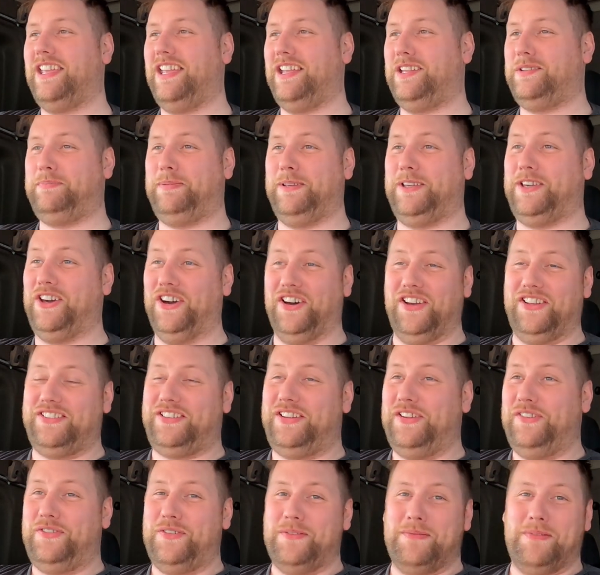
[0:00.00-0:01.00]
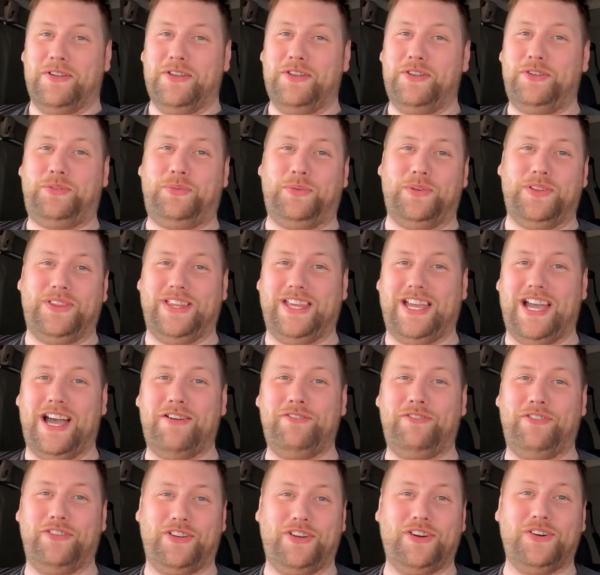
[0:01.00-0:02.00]
it's because, if I'm honest with you,
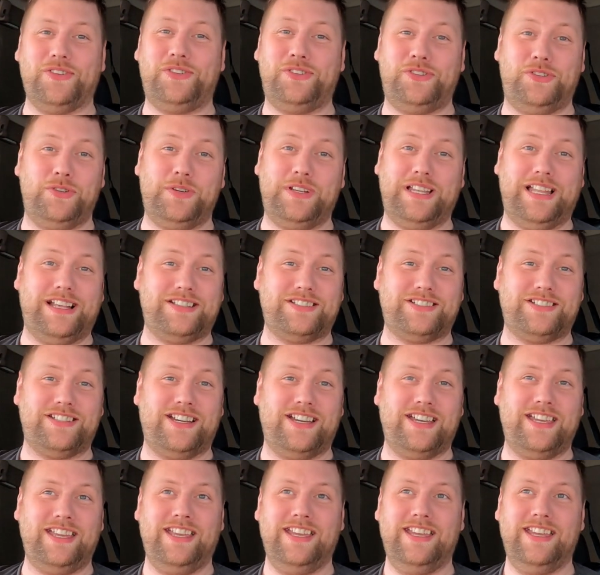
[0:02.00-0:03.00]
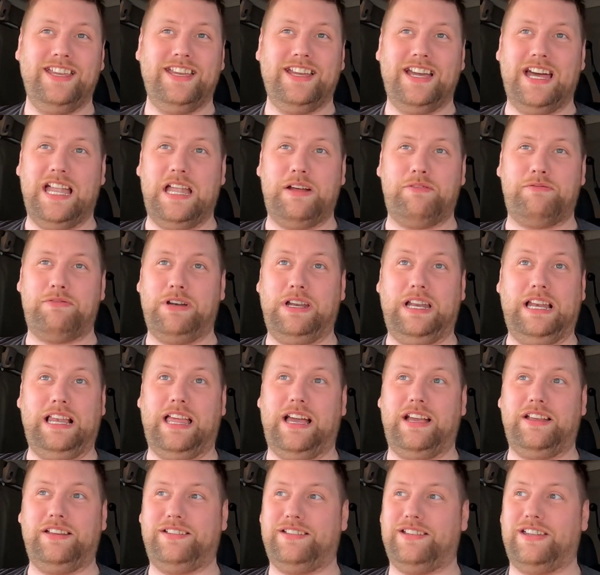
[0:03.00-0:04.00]
I forgot to do it last night, and I've
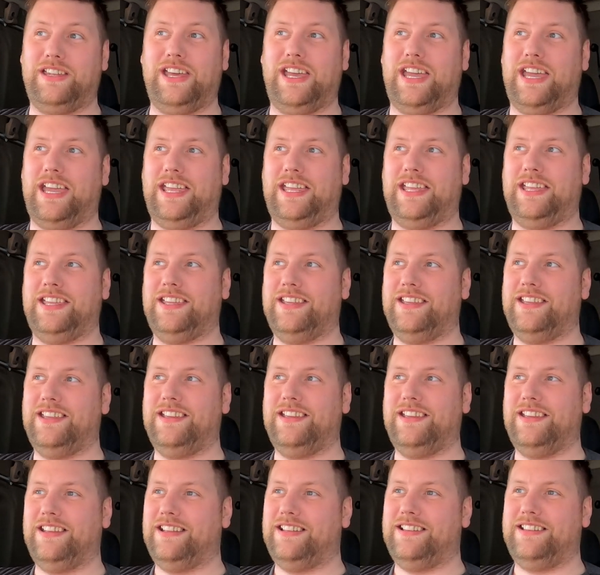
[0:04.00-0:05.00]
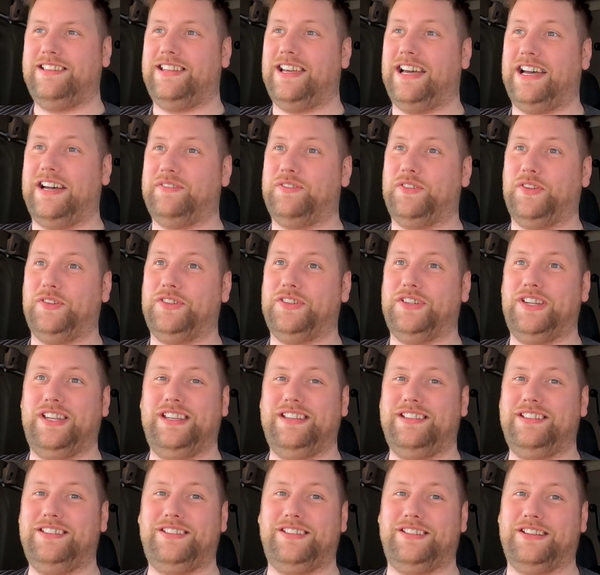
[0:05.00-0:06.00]
realised today that I've not done
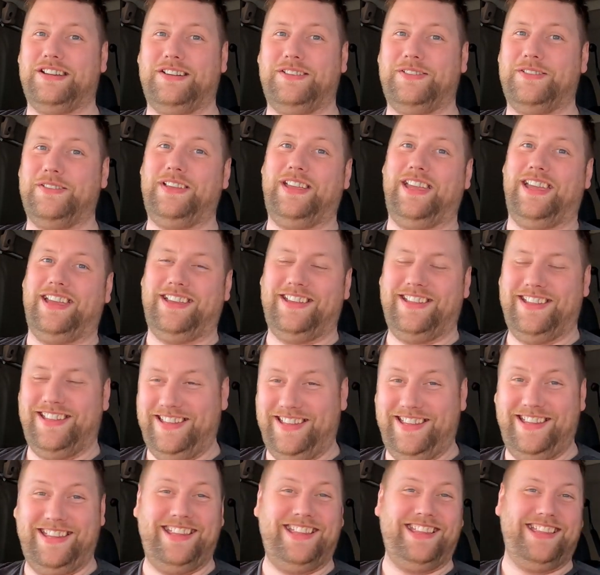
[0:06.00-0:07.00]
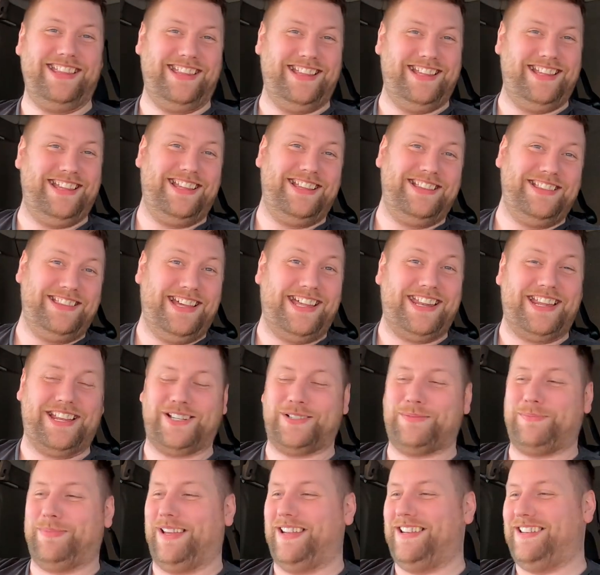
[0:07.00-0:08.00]
it, so yeah. That
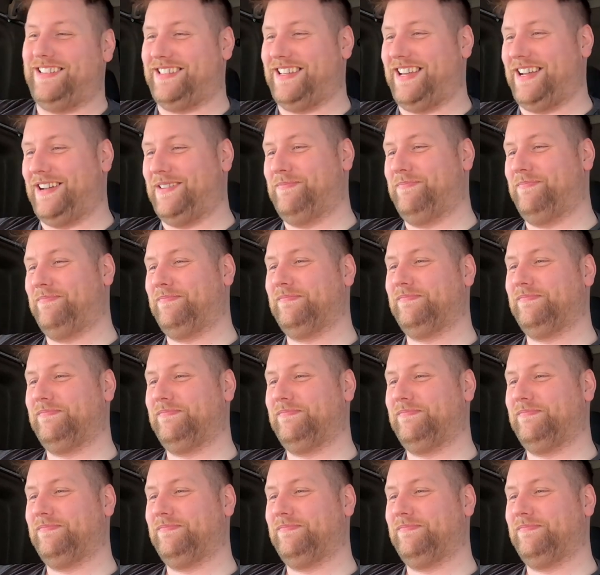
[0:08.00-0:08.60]
explains that.